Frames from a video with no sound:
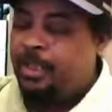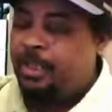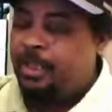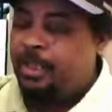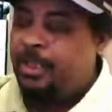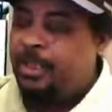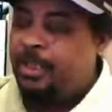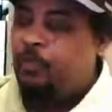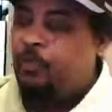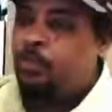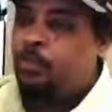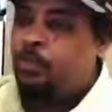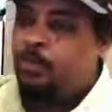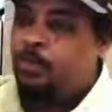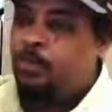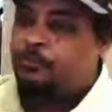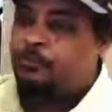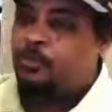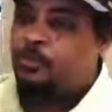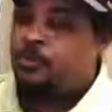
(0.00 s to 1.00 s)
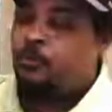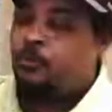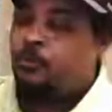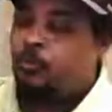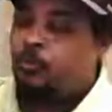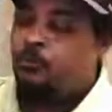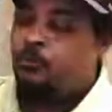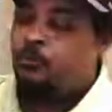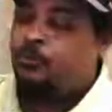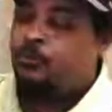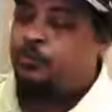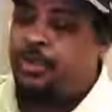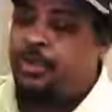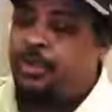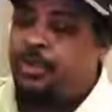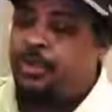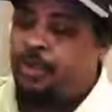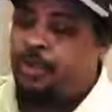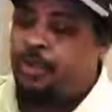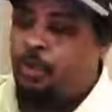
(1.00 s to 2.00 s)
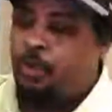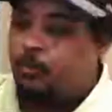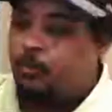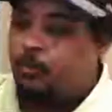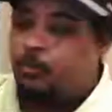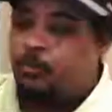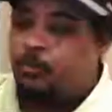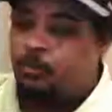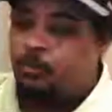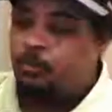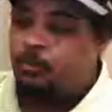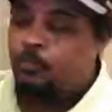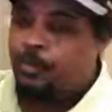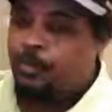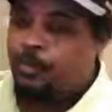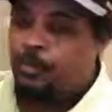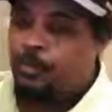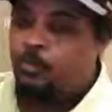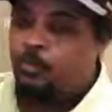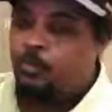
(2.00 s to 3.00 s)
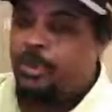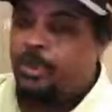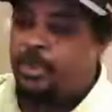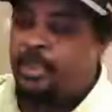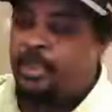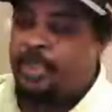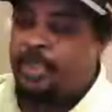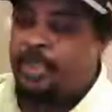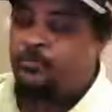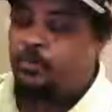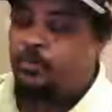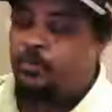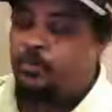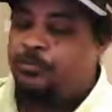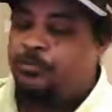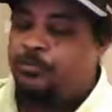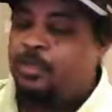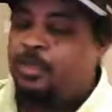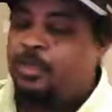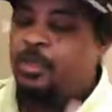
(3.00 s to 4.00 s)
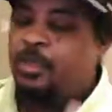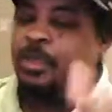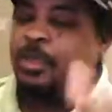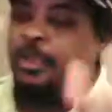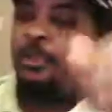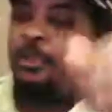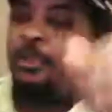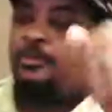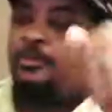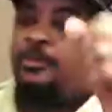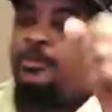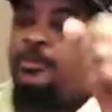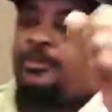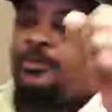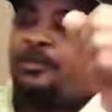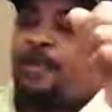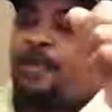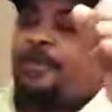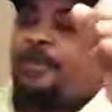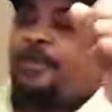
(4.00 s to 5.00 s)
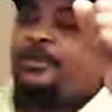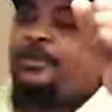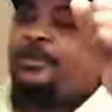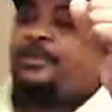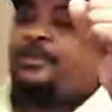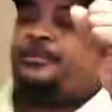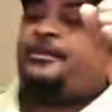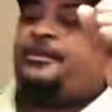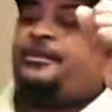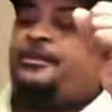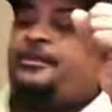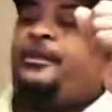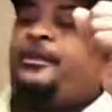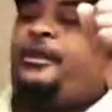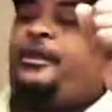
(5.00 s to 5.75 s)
He went up to the roof, but he didn't go through the roof. And when they got to him, he was just like this.